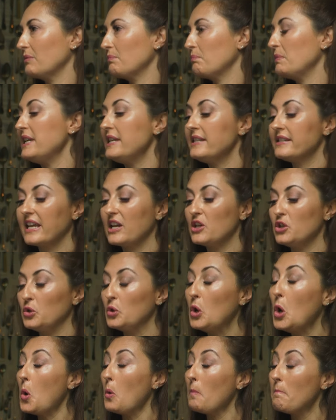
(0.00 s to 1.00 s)
please can you,
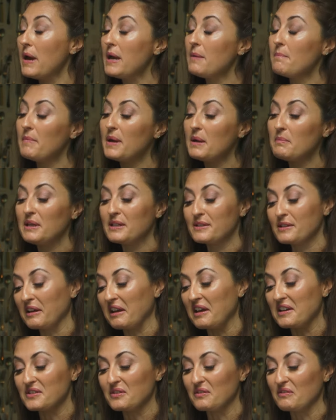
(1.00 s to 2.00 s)
maybe it's a
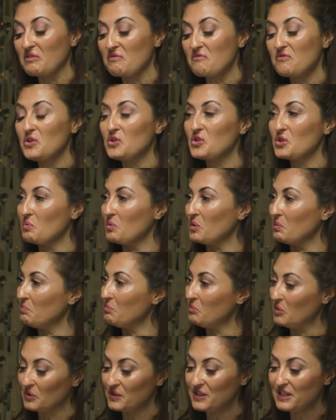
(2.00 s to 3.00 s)
case of in future
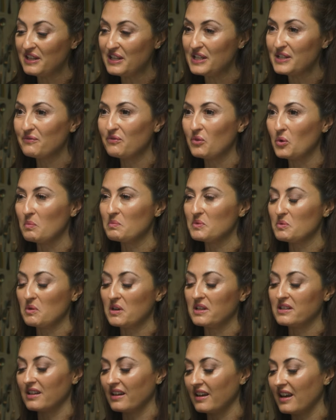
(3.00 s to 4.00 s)
we'll see these forms where
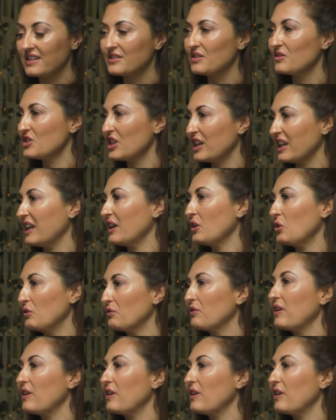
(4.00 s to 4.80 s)
it's a case of ticking off,